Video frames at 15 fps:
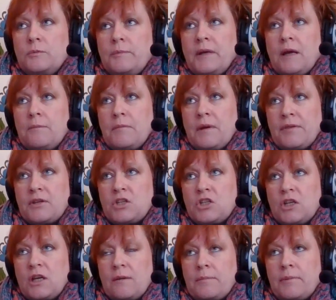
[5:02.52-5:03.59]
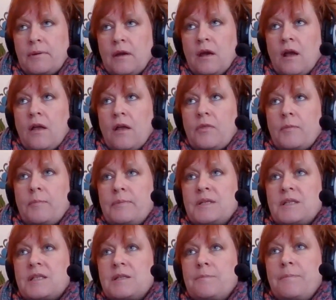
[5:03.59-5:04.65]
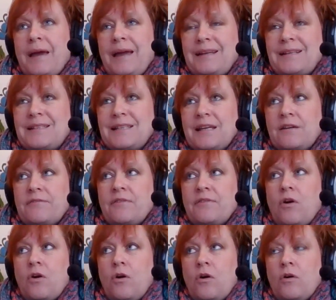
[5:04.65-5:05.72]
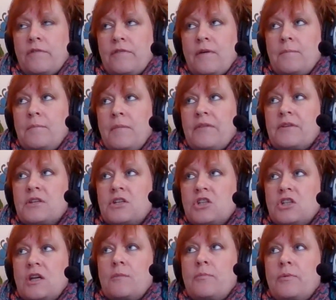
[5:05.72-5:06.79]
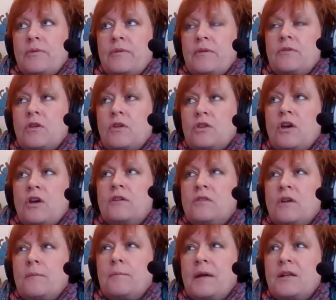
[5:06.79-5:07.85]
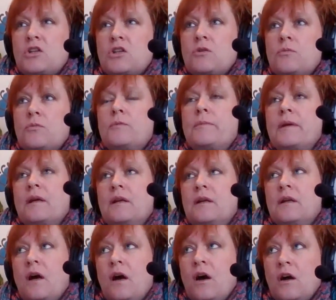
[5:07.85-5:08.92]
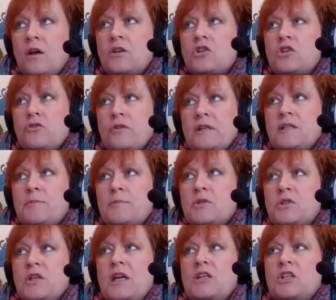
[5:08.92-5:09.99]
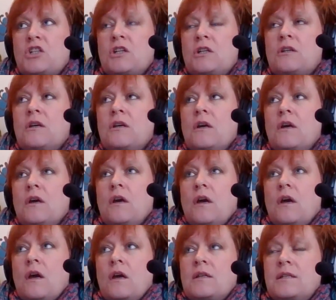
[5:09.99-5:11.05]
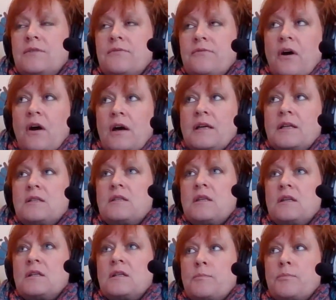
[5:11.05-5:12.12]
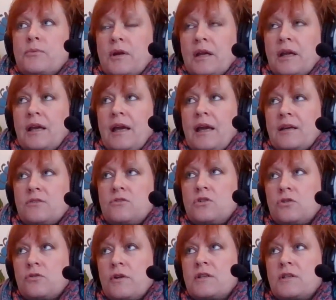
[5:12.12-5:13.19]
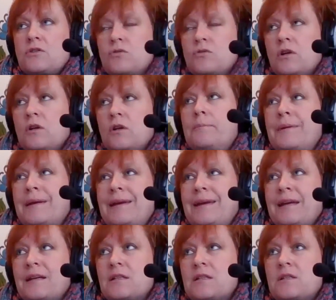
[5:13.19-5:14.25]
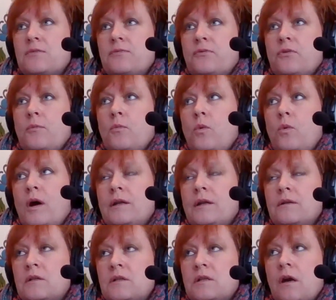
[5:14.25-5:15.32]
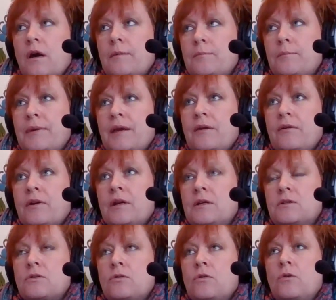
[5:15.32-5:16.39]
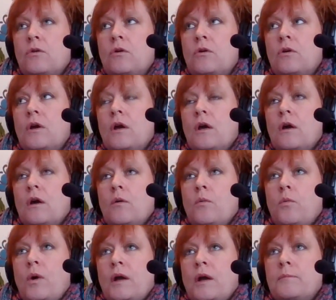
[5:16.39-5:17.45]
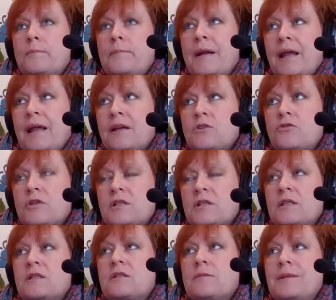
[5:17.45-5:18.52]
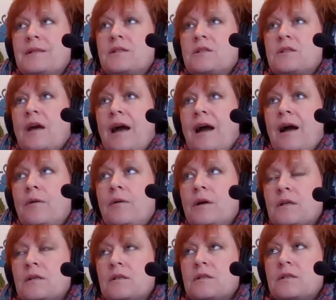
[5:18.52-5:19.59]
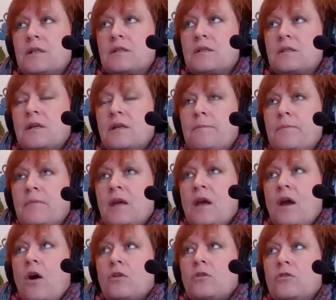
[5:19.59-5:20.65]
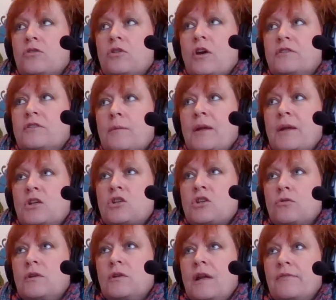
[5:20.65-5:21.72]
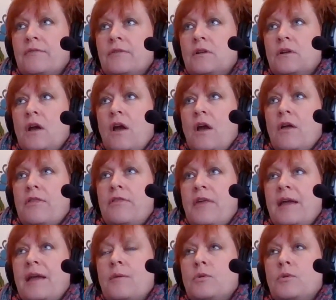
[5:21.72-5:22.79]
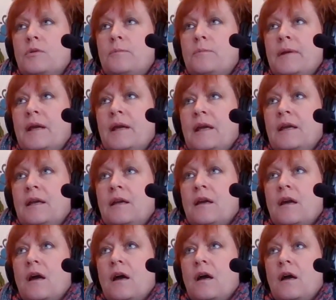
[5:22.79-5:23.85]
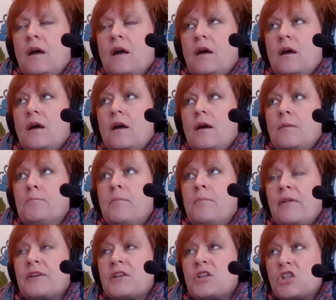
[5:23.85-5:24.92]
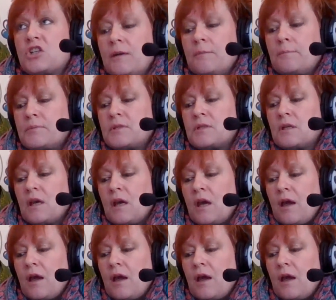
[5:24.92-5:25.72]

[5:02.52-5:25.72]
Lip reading: would be a mothership, the perspective of mothership within the third dimension would be a large transportation device that is bringing extraterrestrial beings from one time period or one planetary system into our system. On a third dimensional level, they would be motherships.